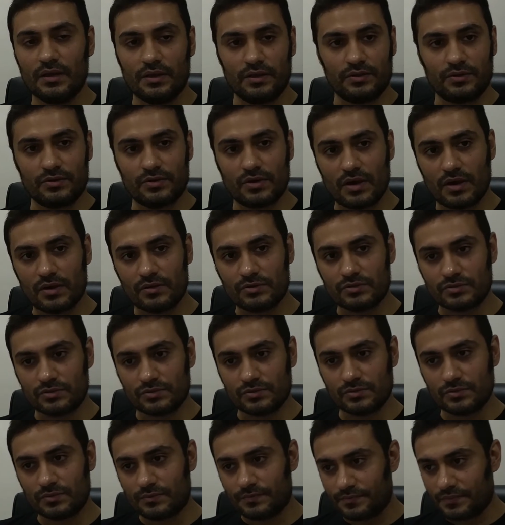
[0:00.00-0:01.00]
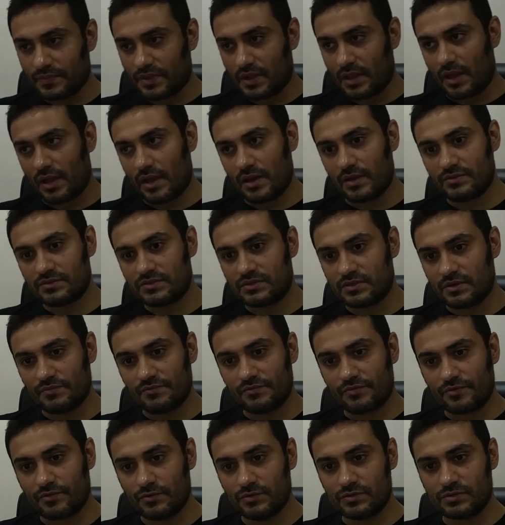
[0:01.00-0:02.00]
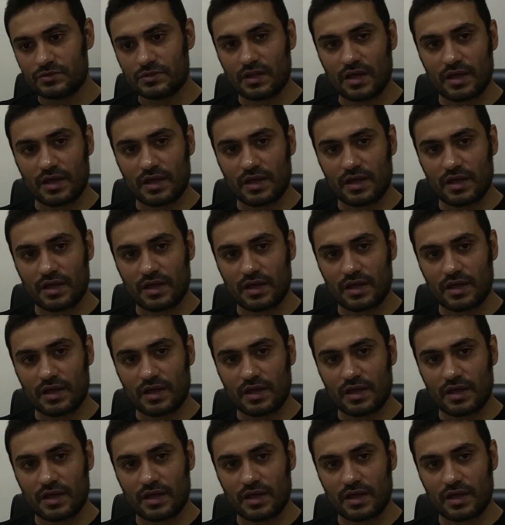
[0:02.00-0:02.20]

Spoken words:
You have to have some fruits